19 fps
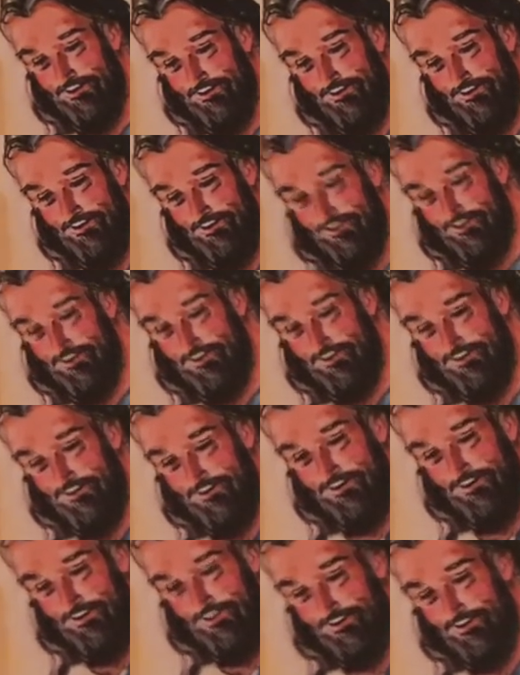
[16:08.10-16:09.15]
loved to
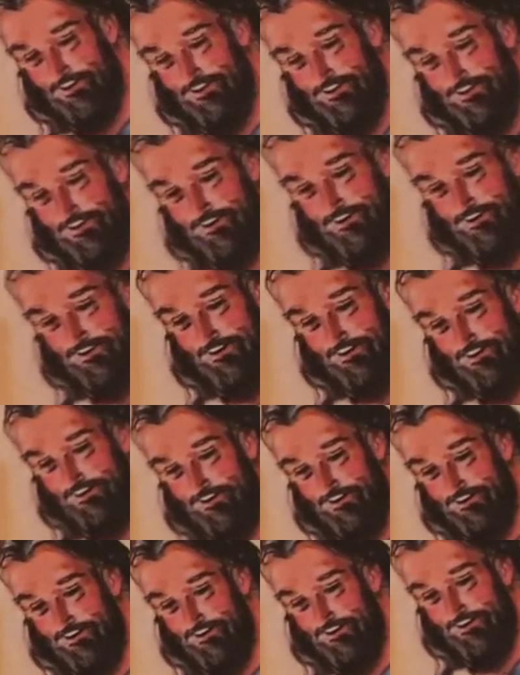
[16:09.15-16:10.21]
be with
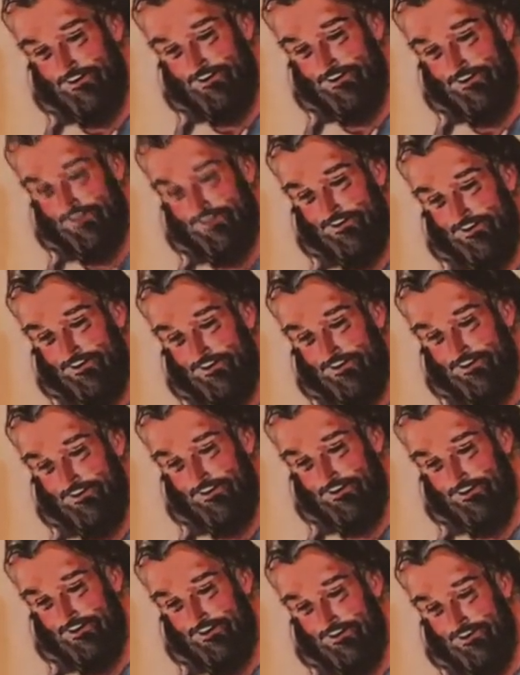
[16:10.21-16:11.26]
them and hug
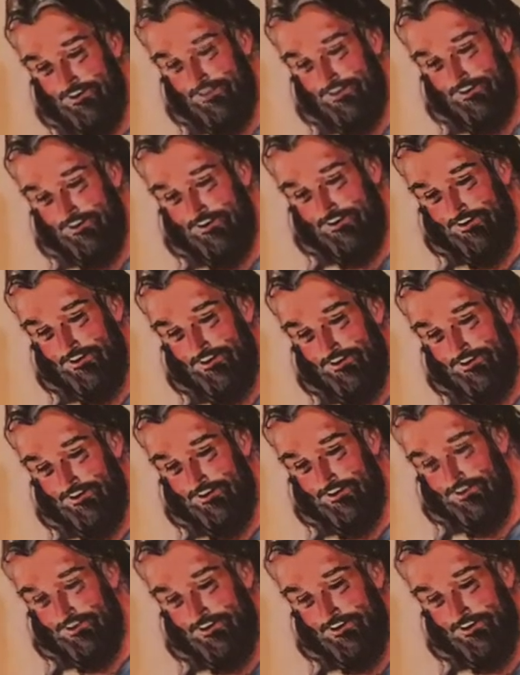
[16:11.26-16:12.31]
them and how the
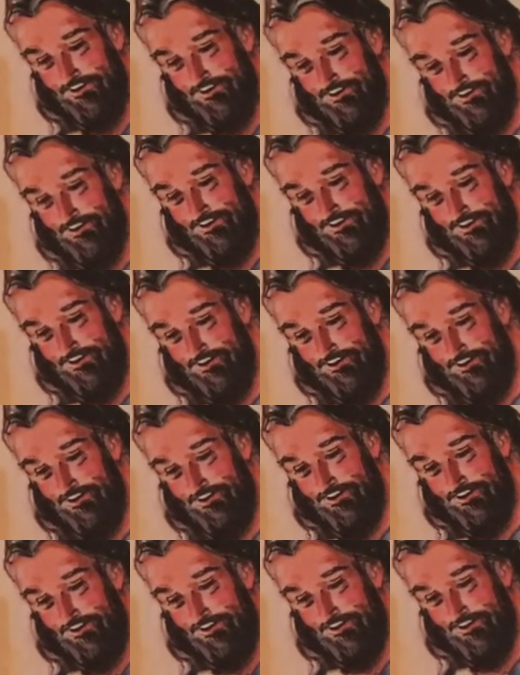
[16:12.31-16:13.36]
children were happy to
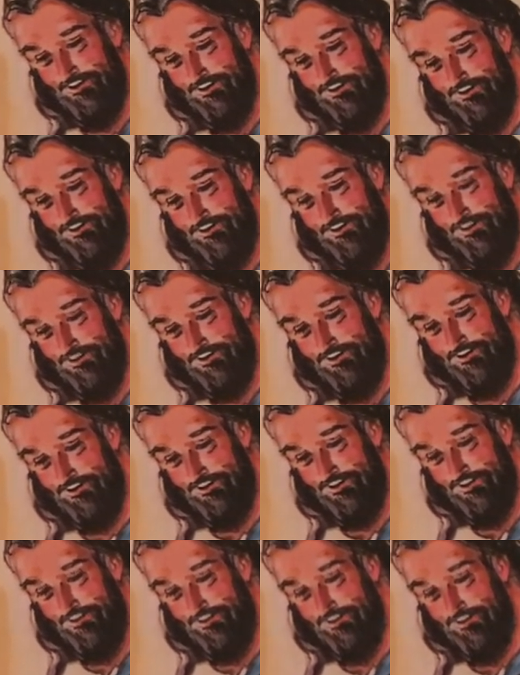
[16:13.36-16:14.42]
be with him
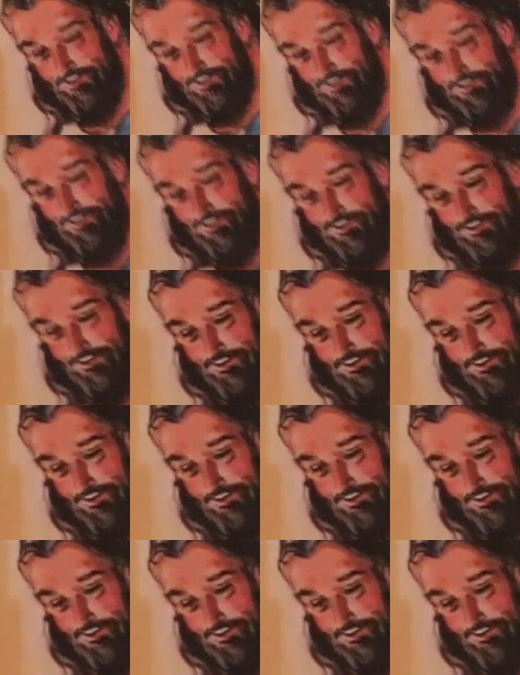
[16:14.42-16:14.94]
and how